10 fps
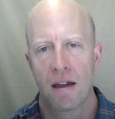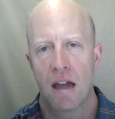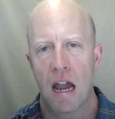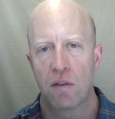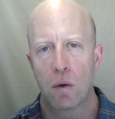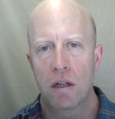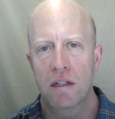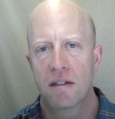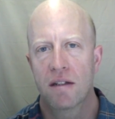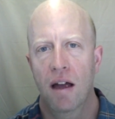Hey everyone,
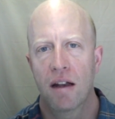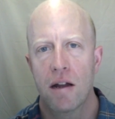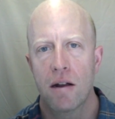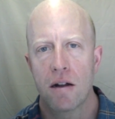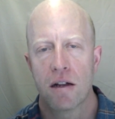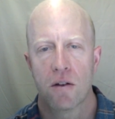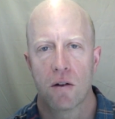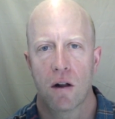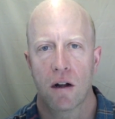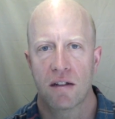Todd here, internal
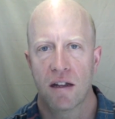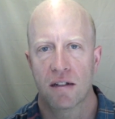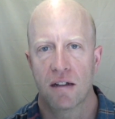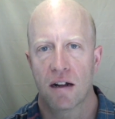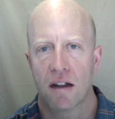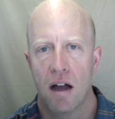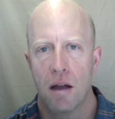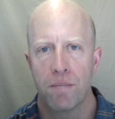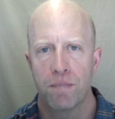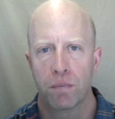architect dot
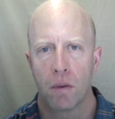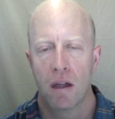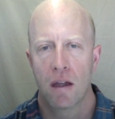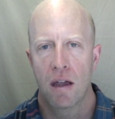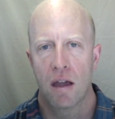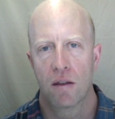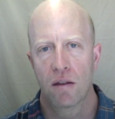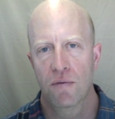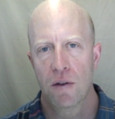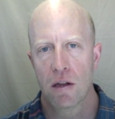com. In
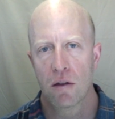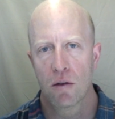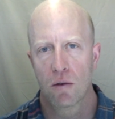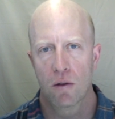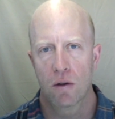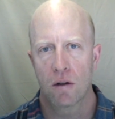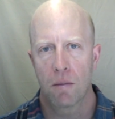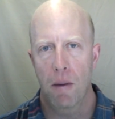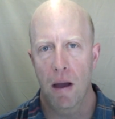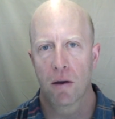this video you'll learn
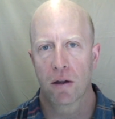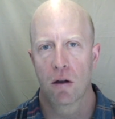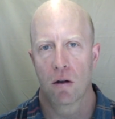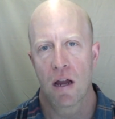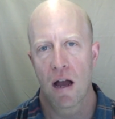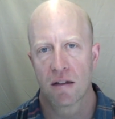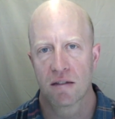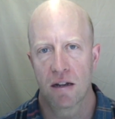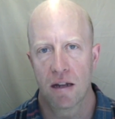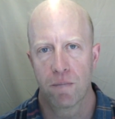about
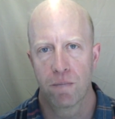curiosity.